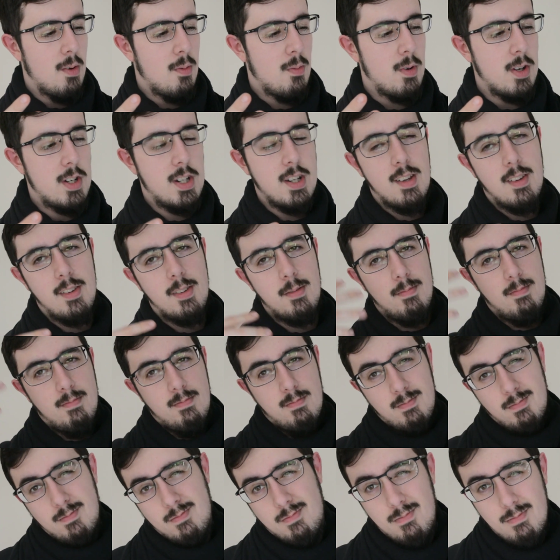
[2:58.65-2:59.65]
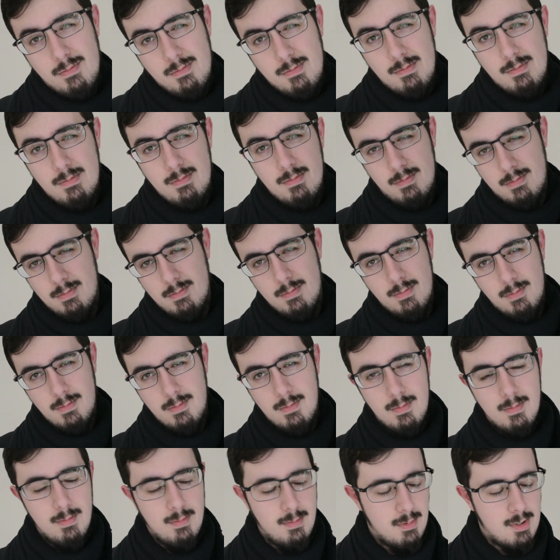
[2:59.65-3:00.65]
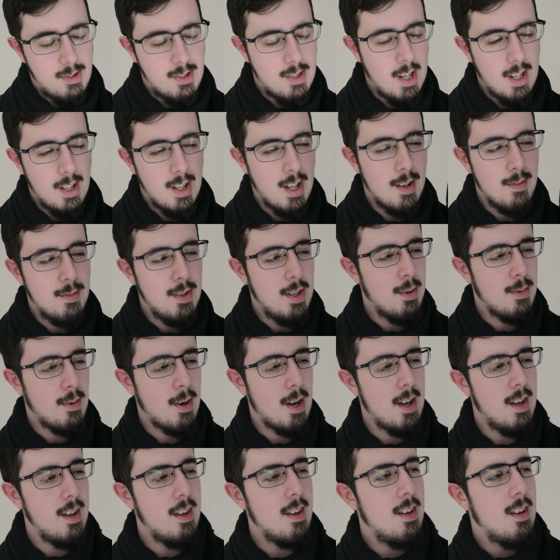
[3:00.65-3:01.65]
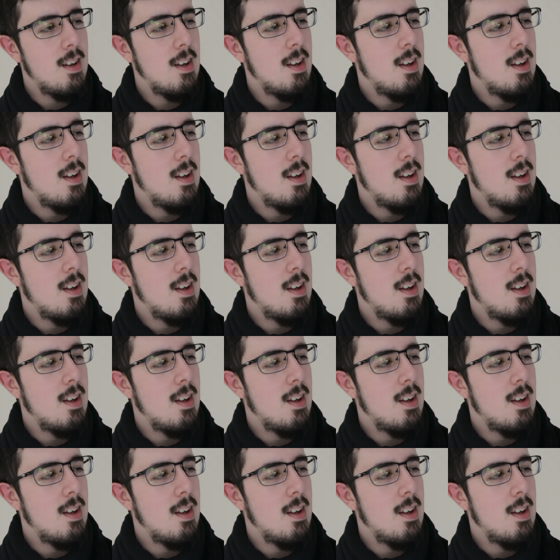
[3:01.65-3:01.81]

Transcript: which is c'est la vie, right?